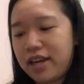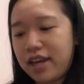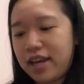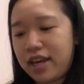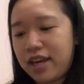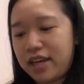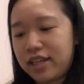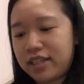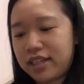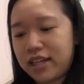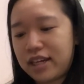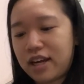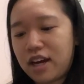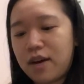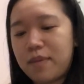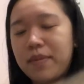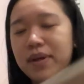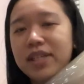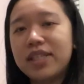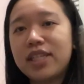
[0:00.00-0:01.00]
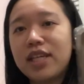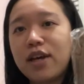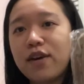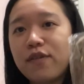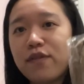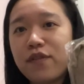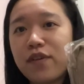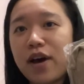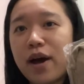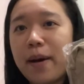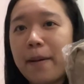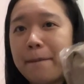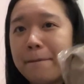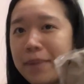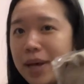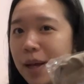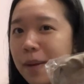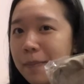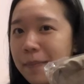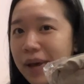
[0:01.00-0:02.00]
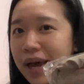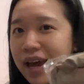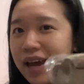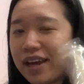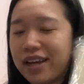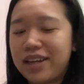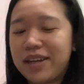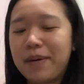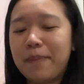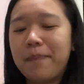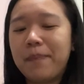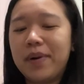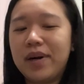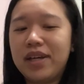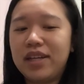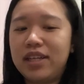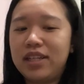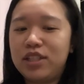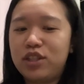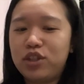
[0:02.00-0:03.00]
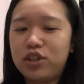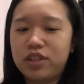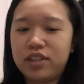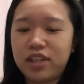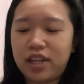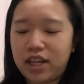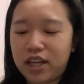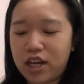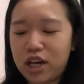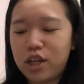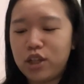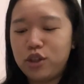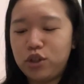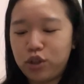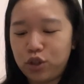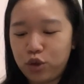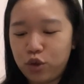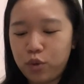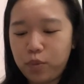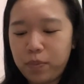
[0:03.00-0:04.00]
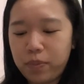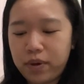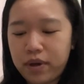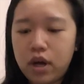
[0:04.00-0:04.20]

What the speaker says: and I got myself a belt bag, but it's just like a dupe.